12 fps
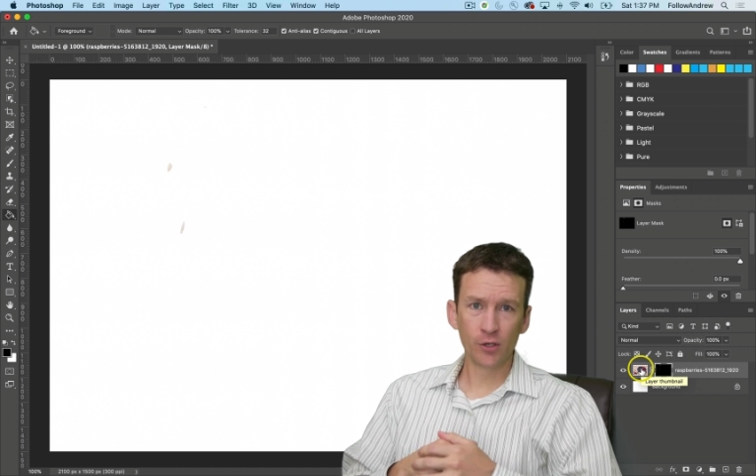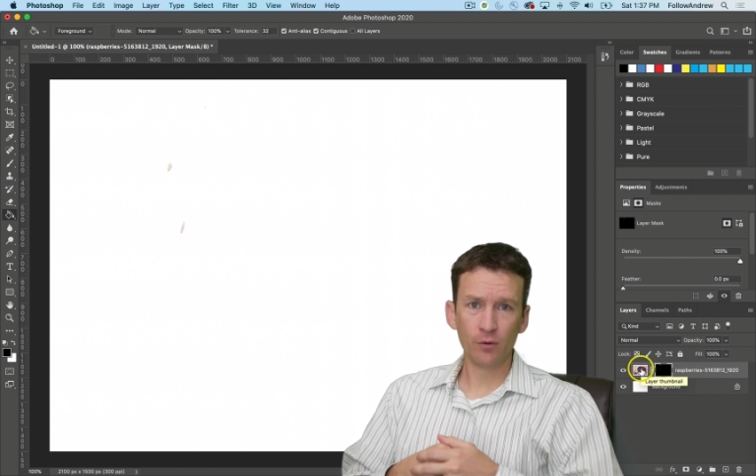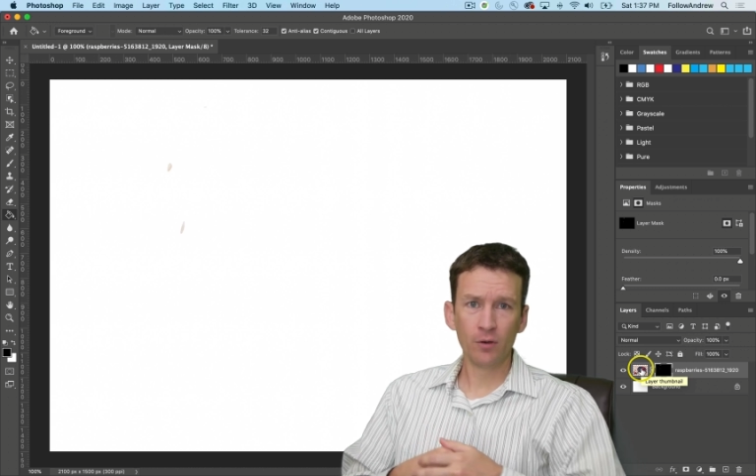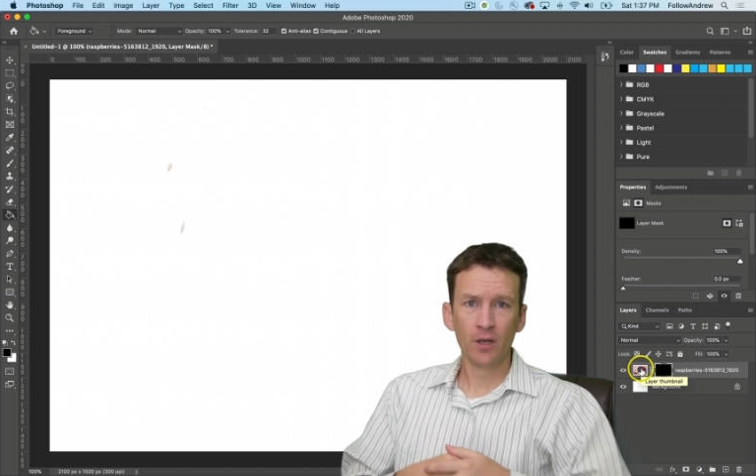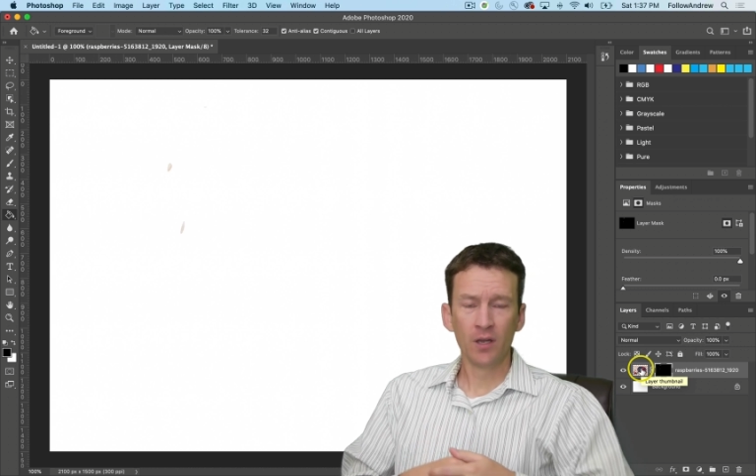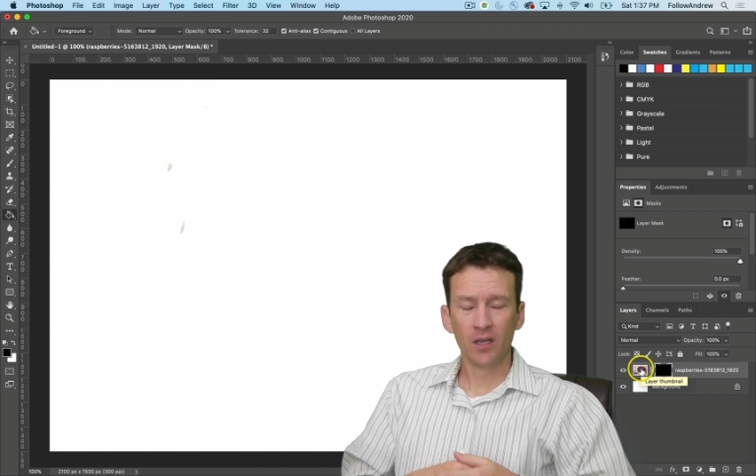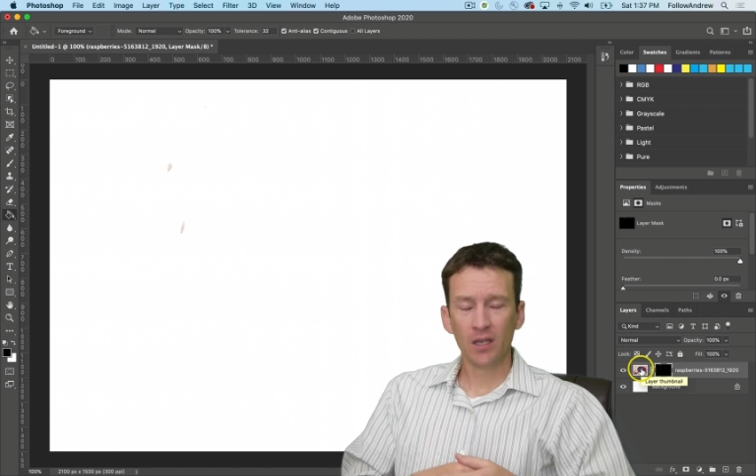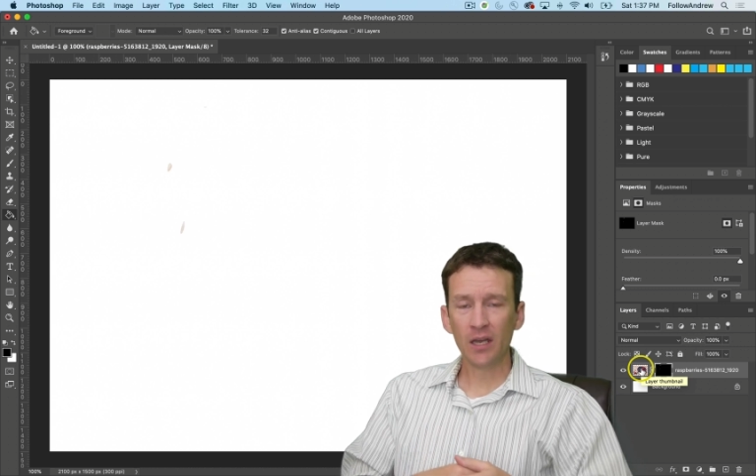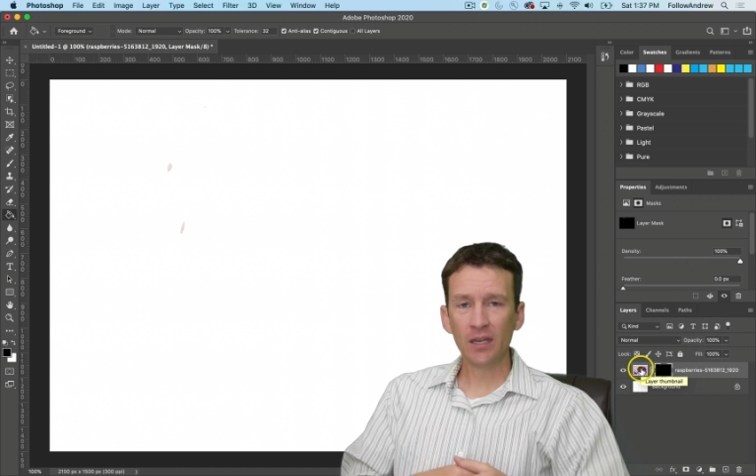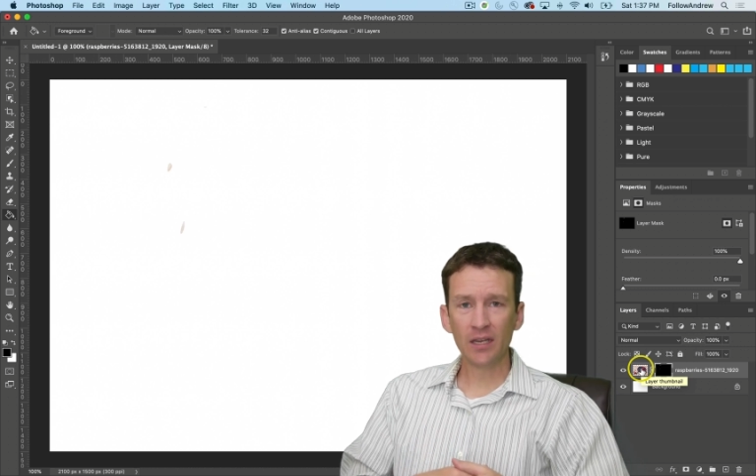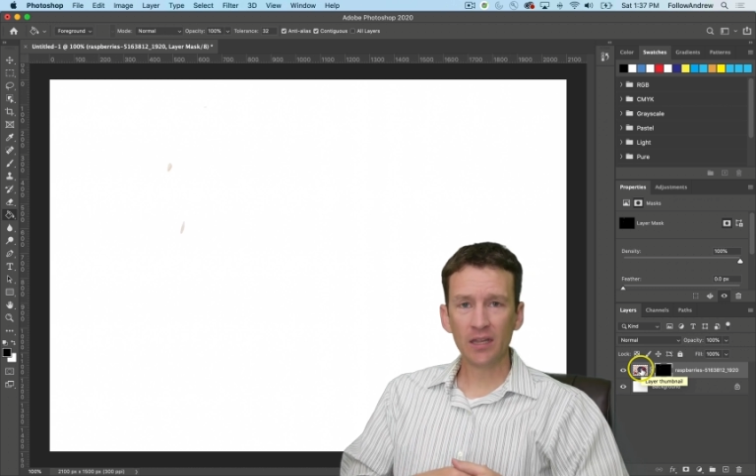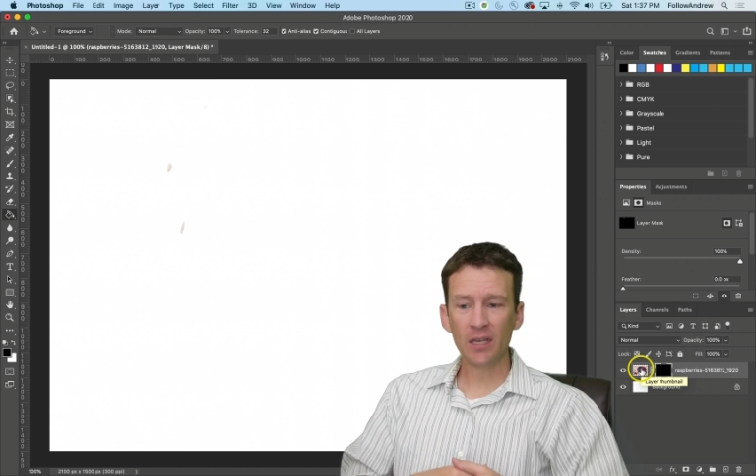So
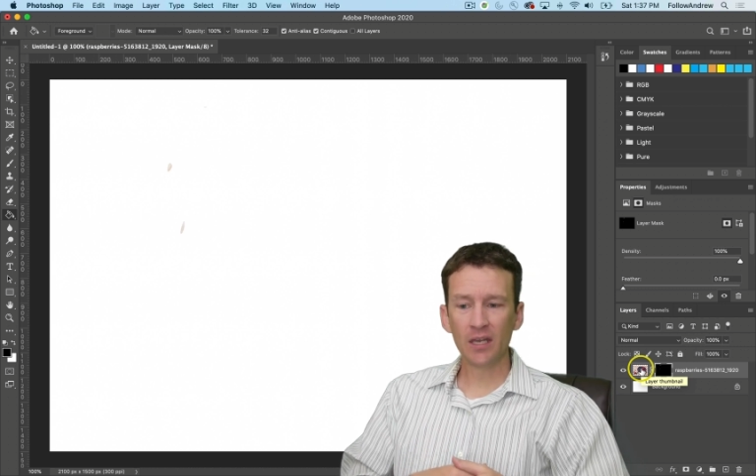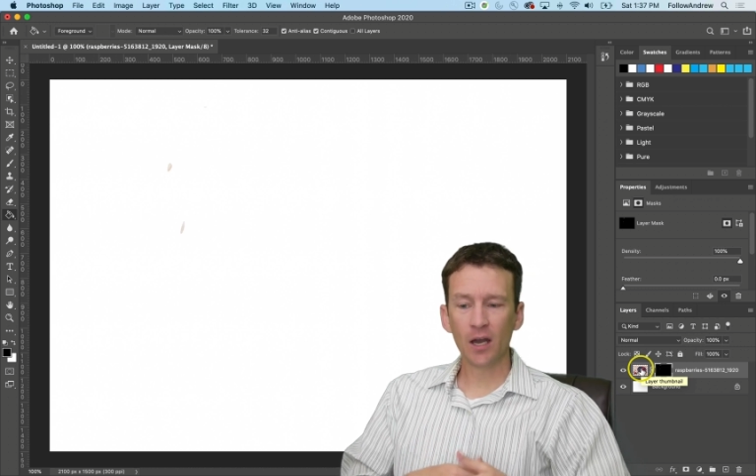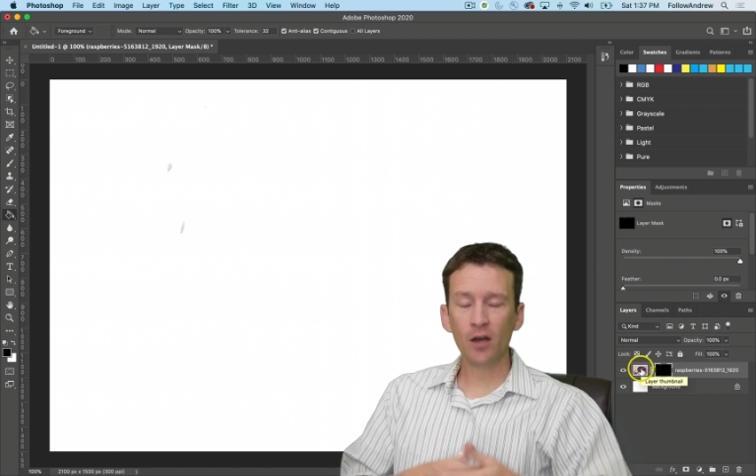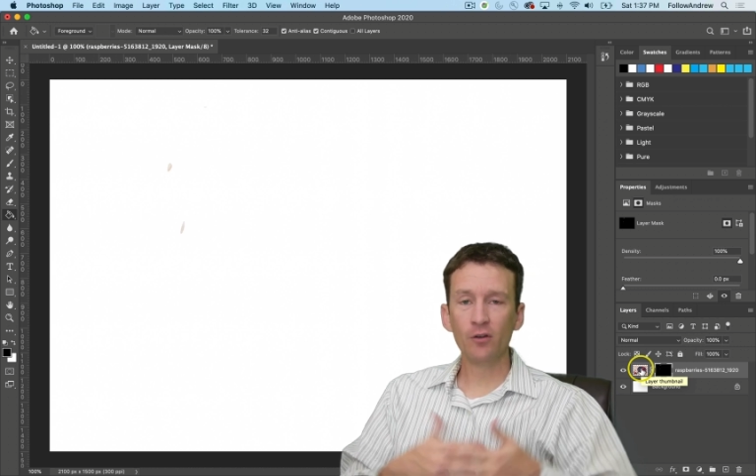anything